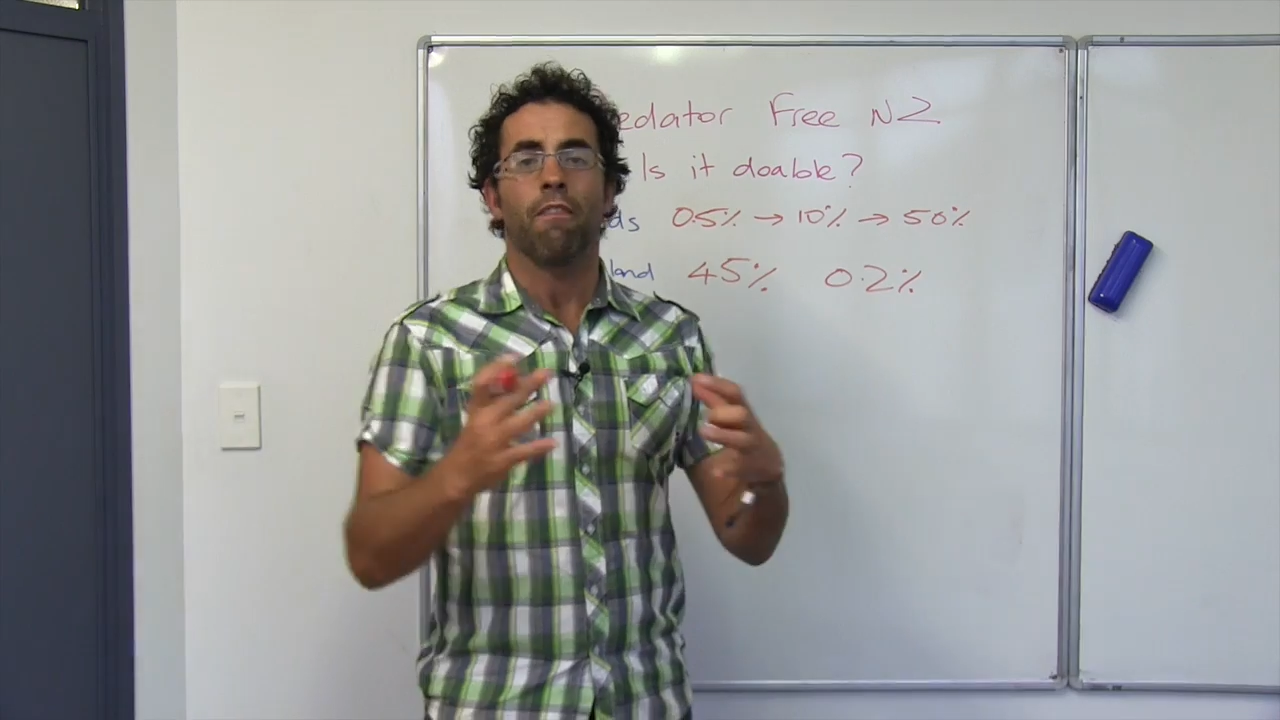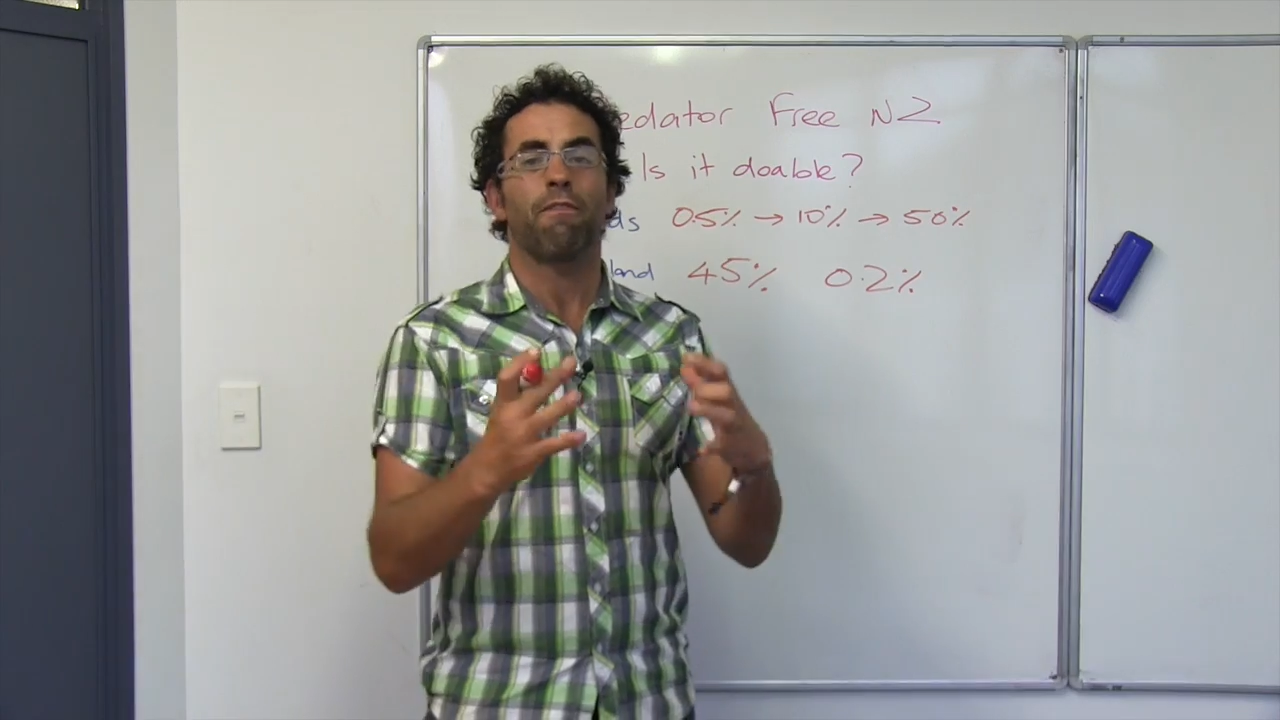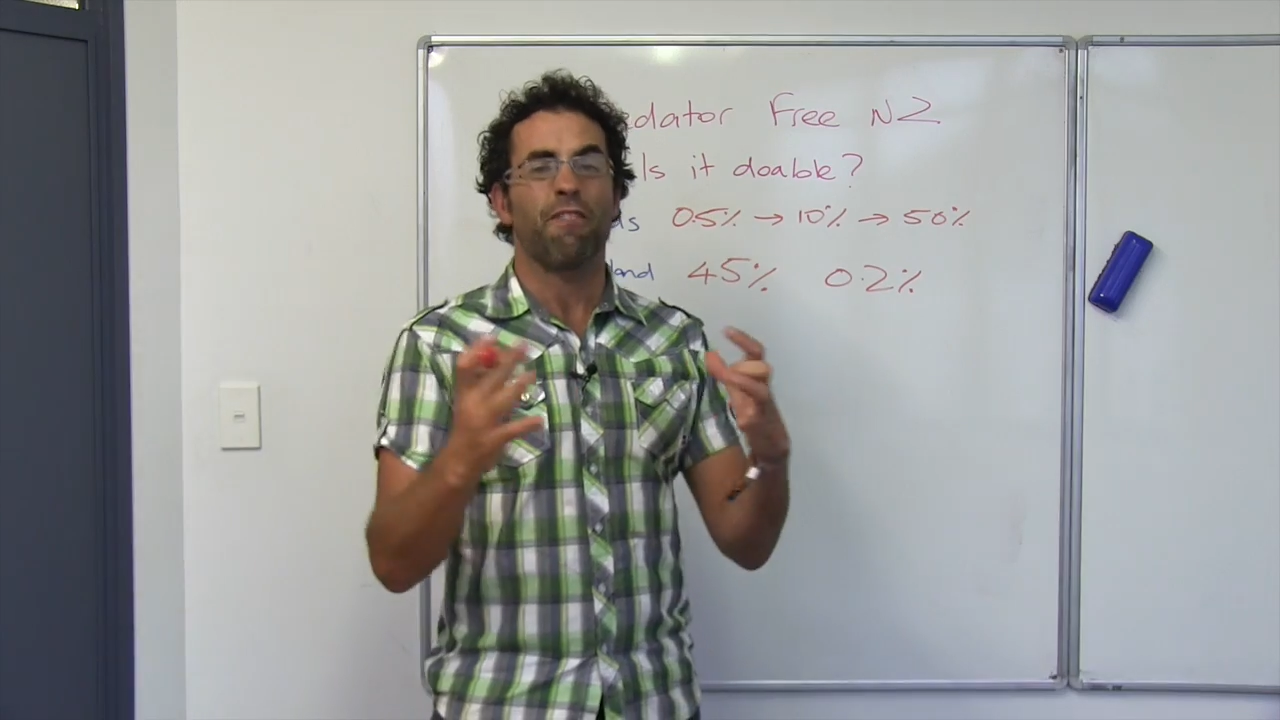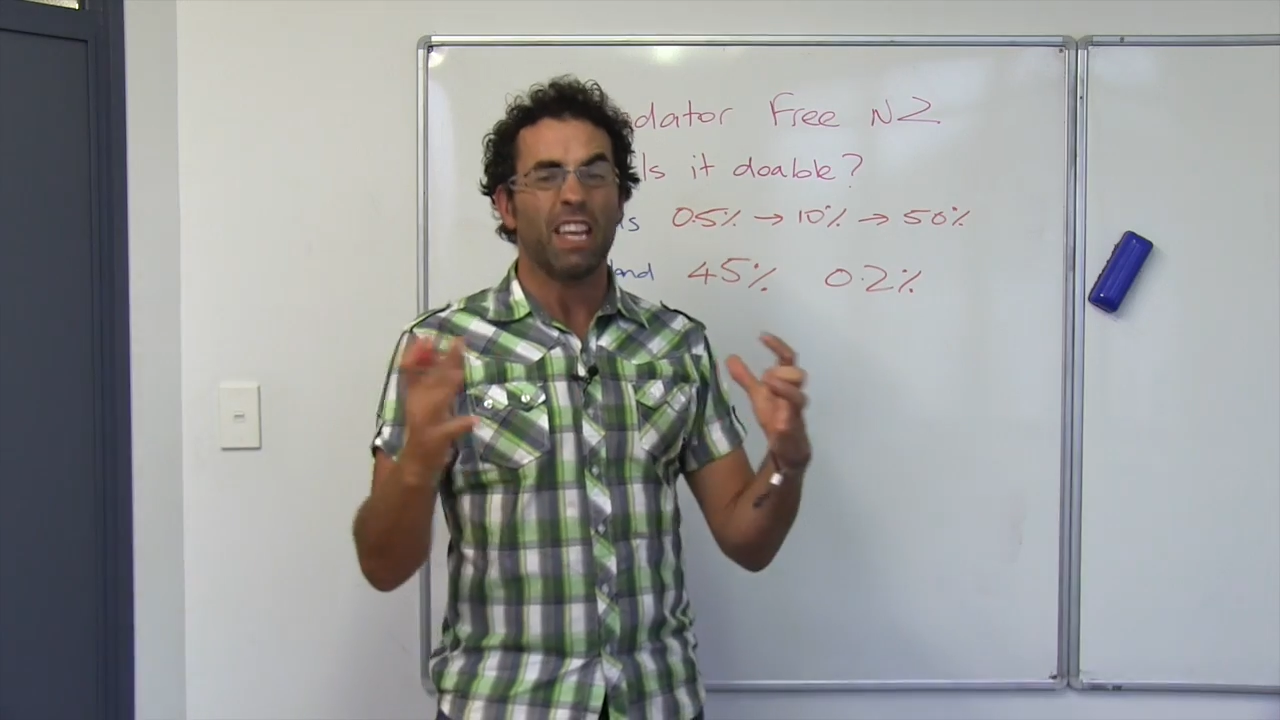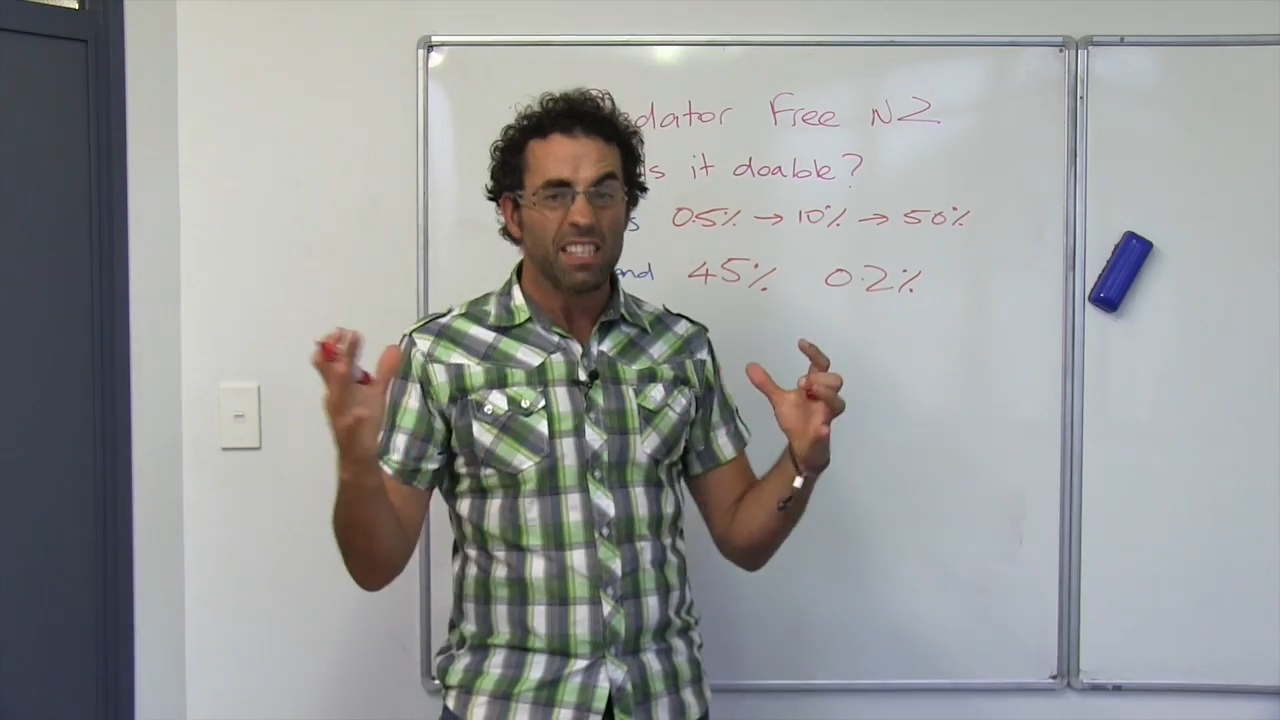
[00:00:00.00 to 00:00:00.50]

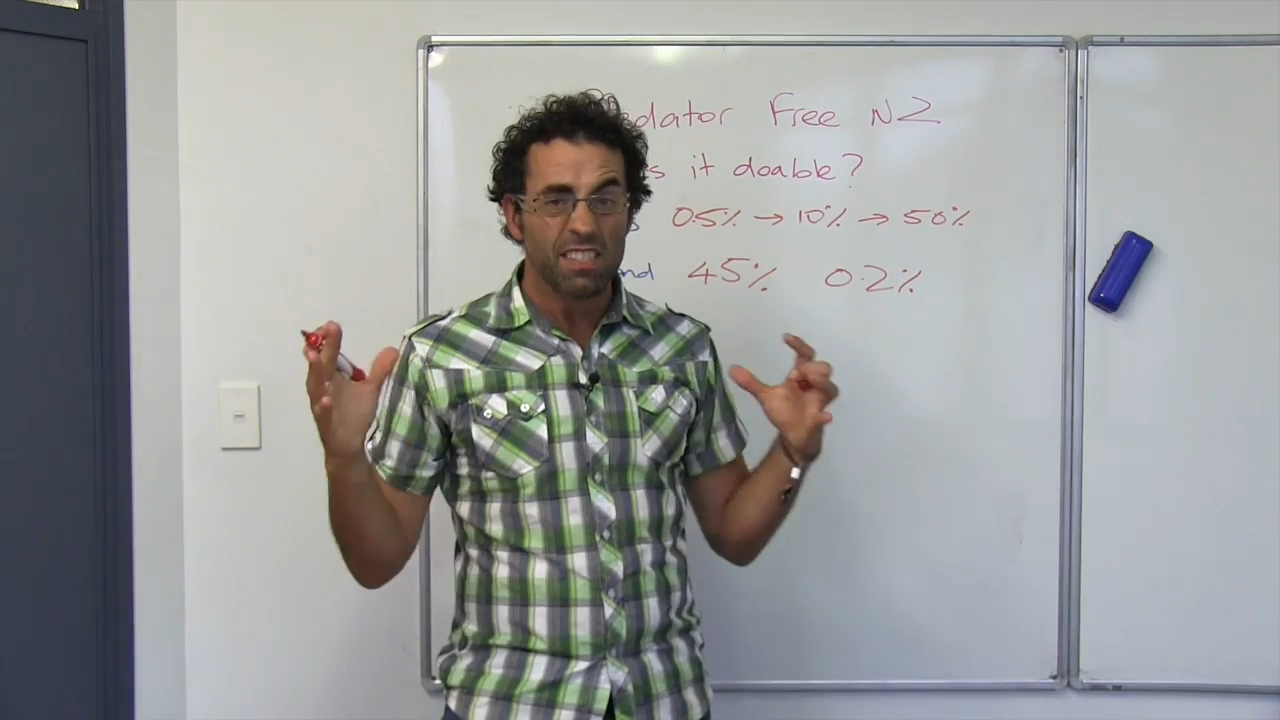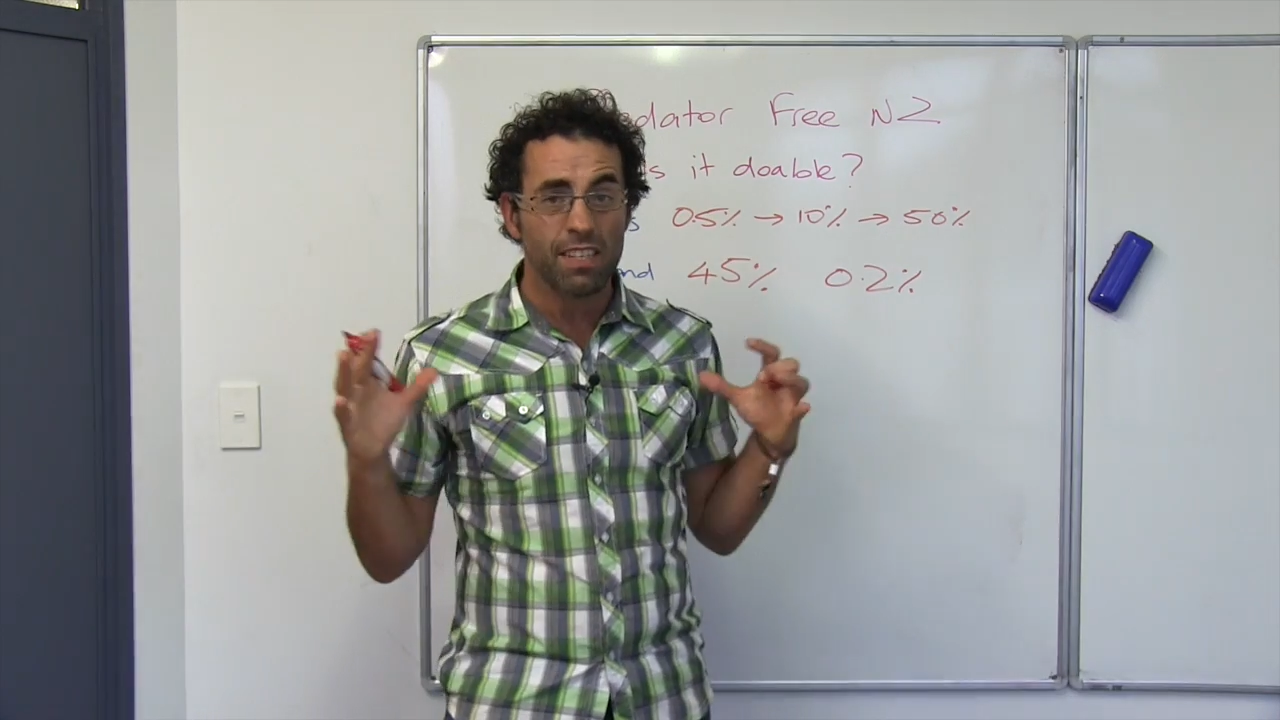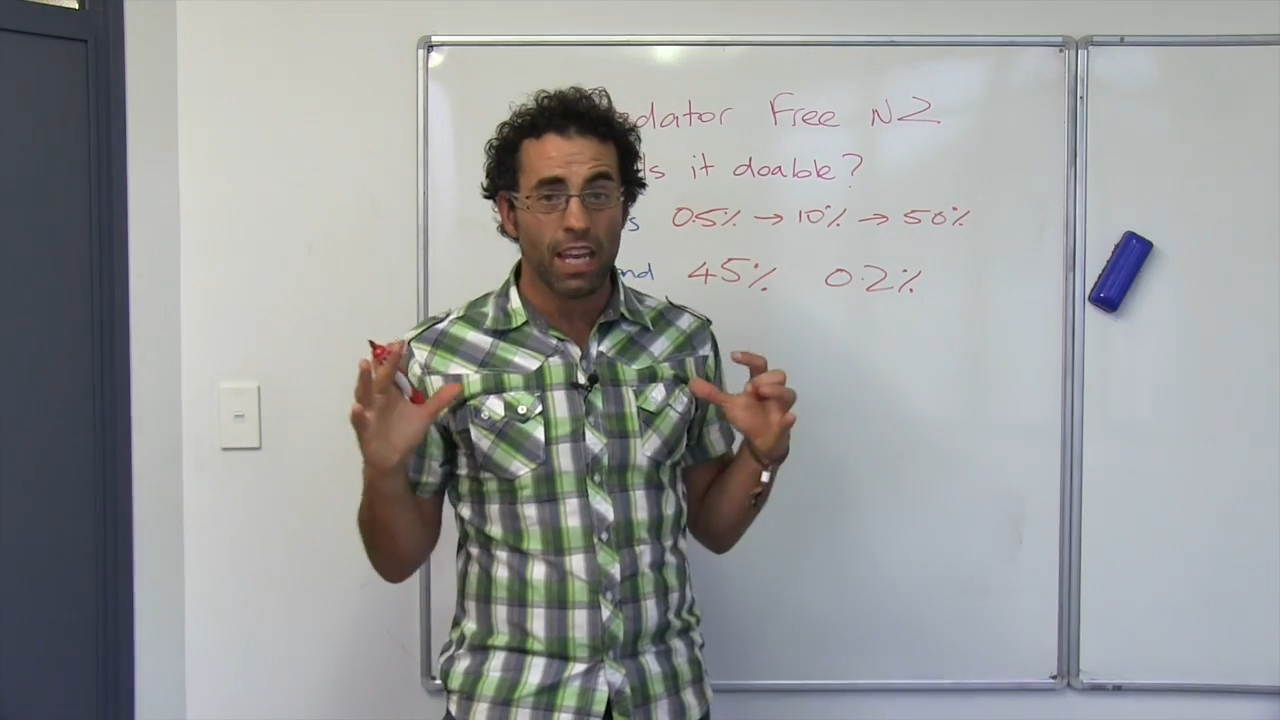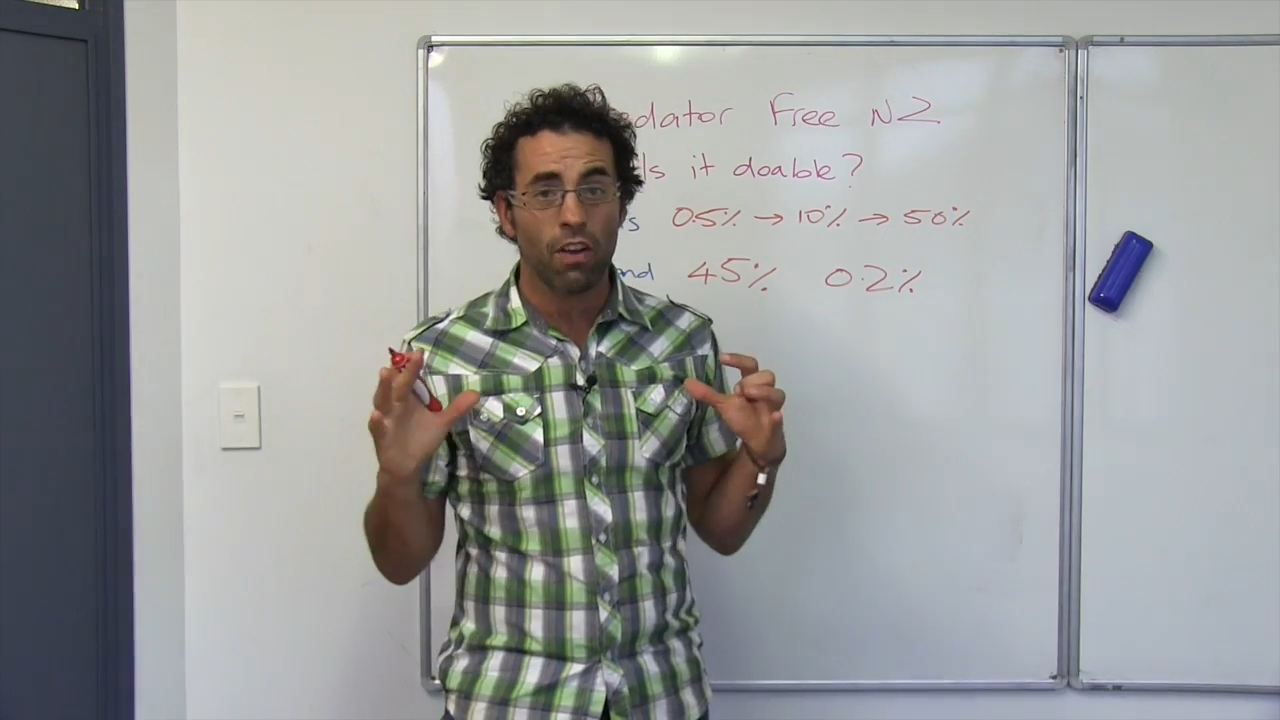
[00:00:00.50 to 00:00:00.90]
fenced